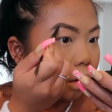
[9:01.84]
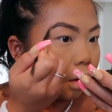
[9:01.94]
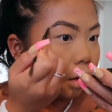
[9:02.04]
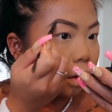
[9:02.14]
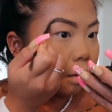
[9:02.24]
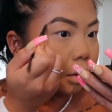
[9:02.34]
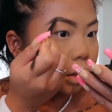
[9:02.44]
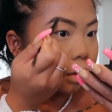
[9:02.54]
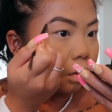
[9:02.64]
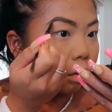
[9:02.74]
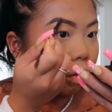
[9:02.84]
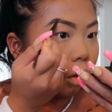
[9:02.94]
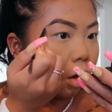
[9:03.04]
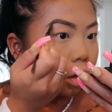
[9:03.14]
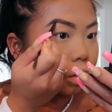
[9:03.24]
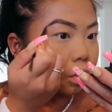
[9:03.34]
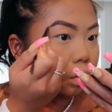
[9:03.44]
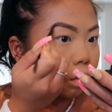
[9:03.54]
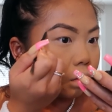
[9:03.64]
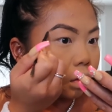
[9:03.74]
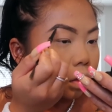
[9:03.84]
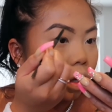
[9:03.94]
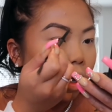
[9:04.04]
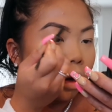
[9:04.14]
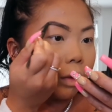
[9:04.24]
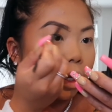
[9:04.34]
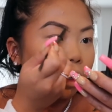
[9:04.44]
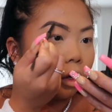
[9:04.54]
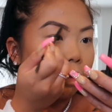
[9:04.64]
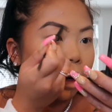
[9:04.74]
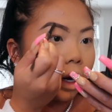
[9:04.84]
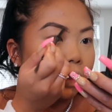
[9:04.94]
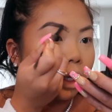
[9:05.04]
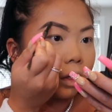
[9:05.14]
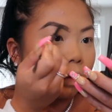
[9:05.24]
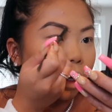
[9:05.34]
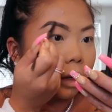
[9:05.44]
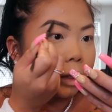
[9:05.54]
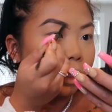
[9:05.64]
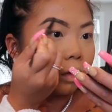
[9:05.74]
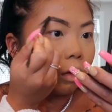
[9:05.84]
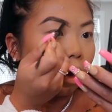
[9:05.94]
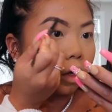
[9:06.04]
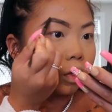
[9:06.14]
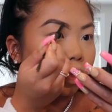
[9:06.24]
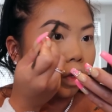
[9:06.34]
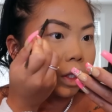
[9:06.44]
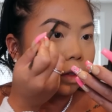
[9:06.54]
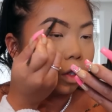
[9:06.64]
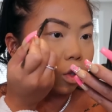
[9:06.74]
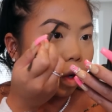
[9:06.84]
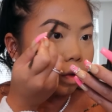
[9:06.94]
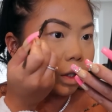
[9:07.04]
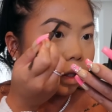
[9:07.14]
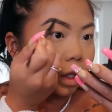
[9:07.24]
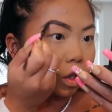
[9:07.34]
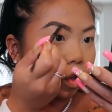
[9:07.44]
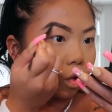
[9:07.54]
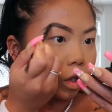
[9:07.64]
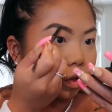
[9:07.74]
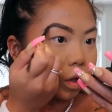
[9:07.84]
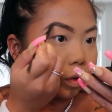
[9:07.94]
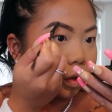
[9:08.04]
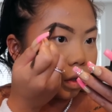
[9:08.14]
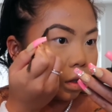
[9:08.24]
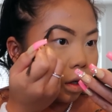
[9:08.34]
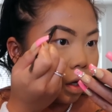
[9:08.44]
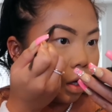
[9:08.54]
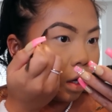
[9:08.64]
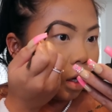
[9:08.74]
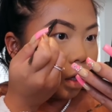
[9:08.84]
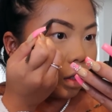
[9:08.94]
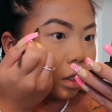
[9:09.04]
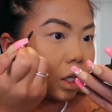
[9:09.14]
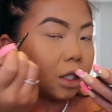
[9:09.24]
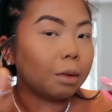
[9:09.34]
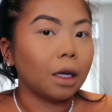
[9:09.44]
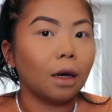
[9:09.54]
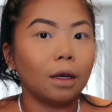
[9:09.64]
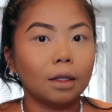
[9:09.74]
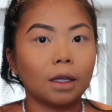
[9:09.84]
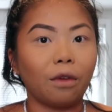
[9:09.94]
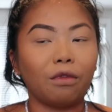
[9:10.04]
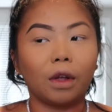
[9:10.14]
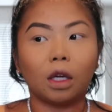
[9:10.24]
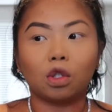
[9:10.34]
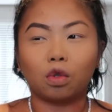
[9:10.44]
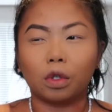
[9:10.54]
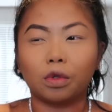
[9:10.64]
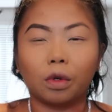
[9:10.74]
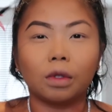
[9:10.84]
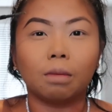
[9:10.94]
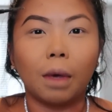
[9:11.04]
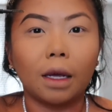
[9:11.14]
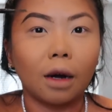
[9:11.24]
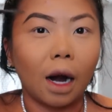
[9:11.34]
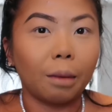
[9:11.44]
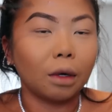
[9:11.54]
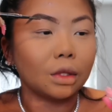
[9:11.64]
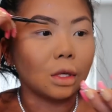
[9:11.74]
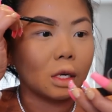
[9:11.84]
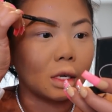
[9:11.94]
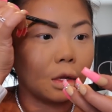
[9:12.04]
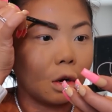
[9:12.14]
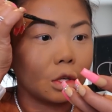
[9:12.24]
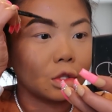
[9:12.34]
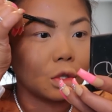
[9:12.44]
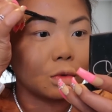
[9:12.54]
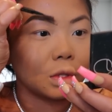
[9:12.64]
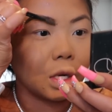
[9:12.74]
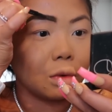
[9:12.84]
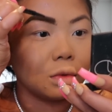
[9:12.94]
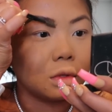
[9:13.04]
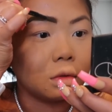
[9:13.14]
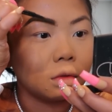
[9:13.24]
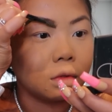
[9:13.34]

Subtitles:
And then I'm just gonna do long strokes. When you do brows, I do recommend to do long short strokes and then short strokes, just because I feel like short strokes make your eyebrows dark and longer strokes don't.